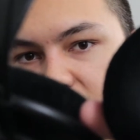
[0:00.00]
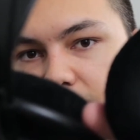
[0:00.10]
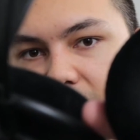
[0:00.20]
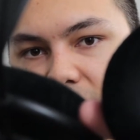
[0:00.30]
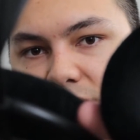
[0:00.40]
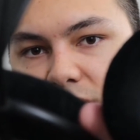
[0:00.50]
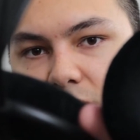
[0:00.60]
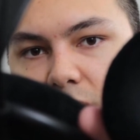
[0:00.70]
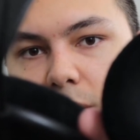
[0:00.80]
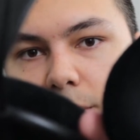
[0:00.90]
ear pads,
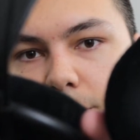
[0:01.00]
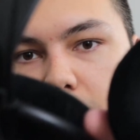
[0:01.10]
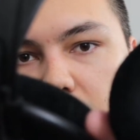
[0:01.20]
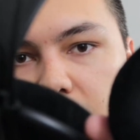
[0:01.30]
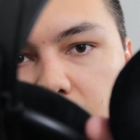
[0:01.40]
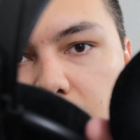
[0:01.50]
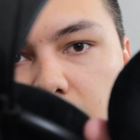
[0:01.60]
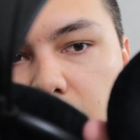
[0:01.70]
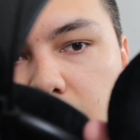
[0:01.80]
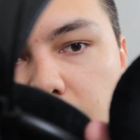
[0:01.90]
but
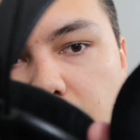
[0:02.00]
the